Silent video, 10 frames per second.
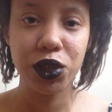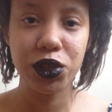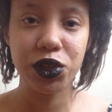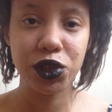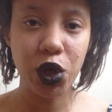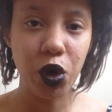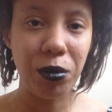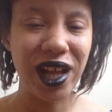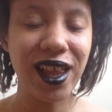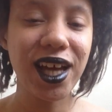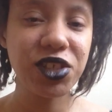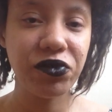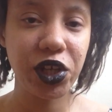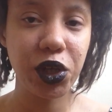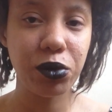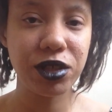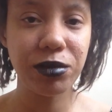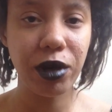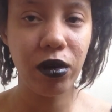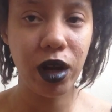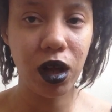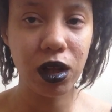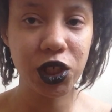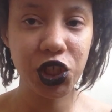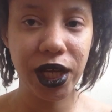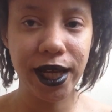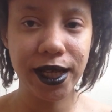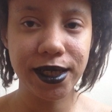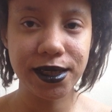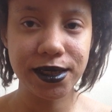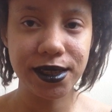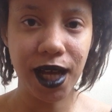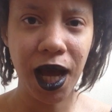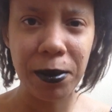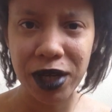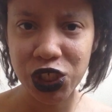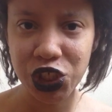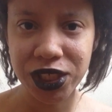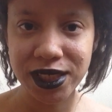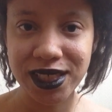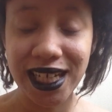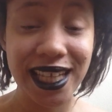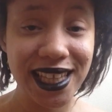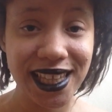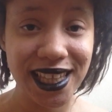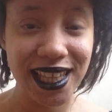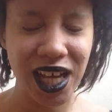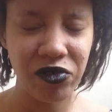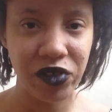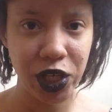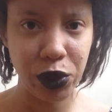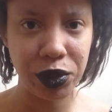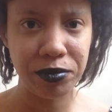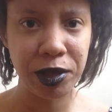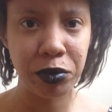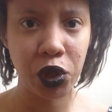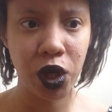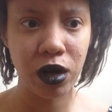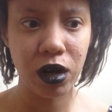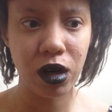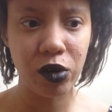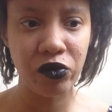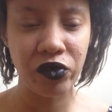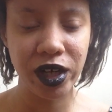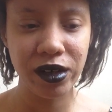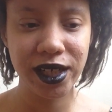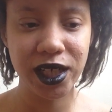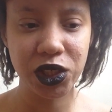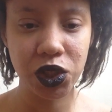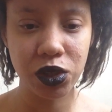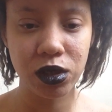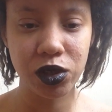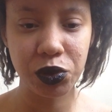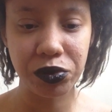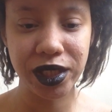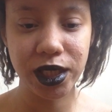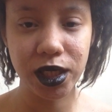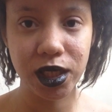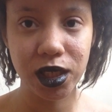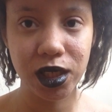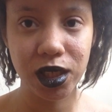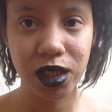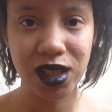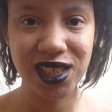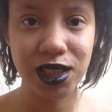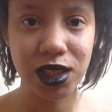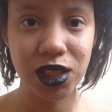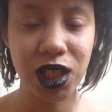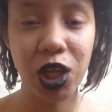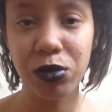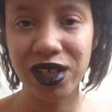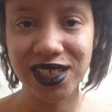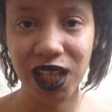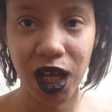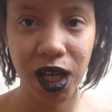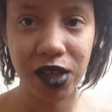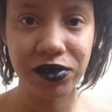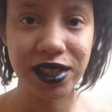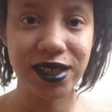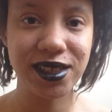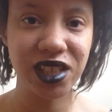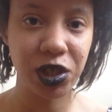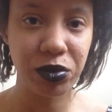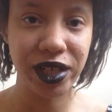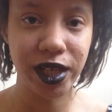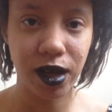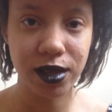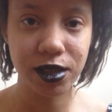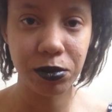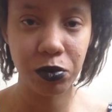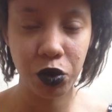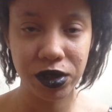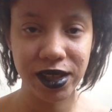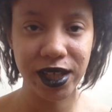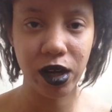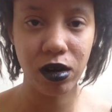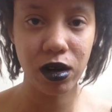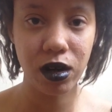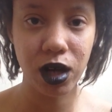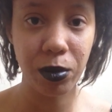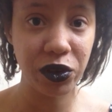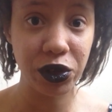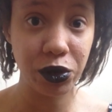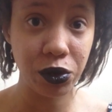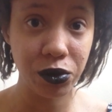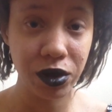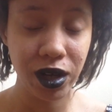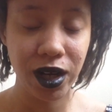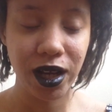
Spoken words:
So, my last video was about knowledge, and I mentioned in that video that people are very concerned with celebrities' lives and celebrity gossip more than they are about their own.